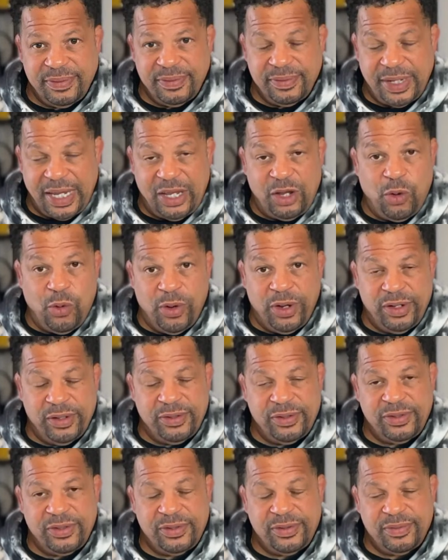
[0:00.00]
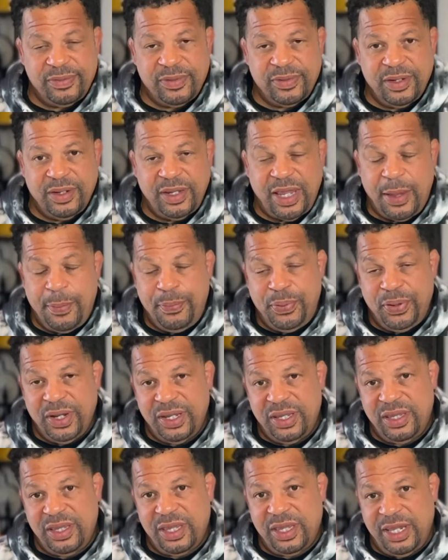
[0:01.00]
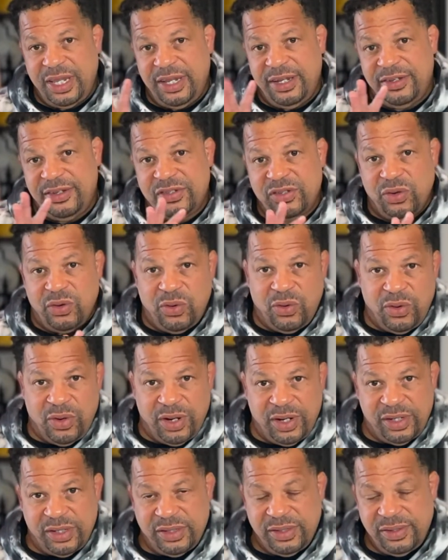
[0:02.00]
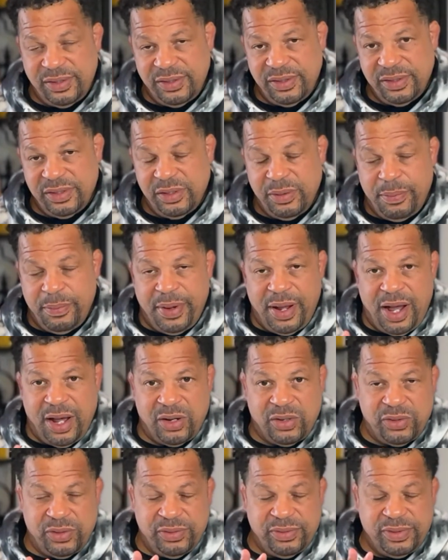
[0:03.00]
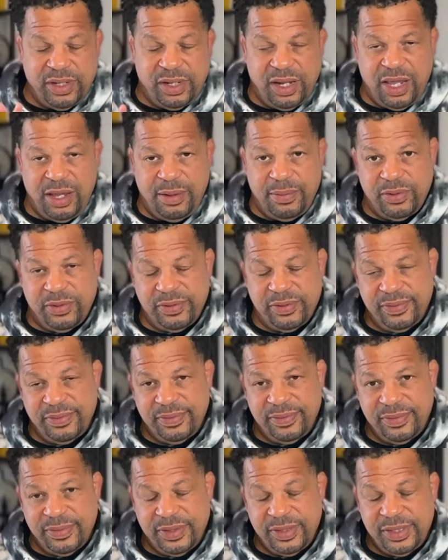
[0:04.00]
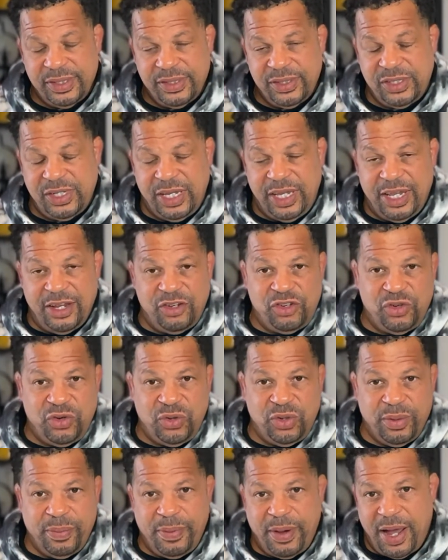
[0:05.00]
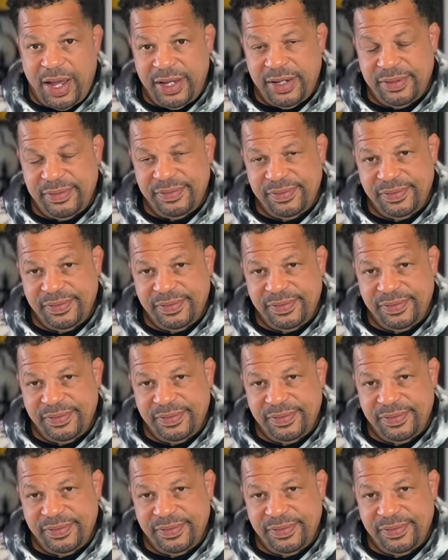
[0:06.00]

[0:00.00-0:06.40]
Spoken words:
like oils, they put things on the bottle, the label, to get you to buy it.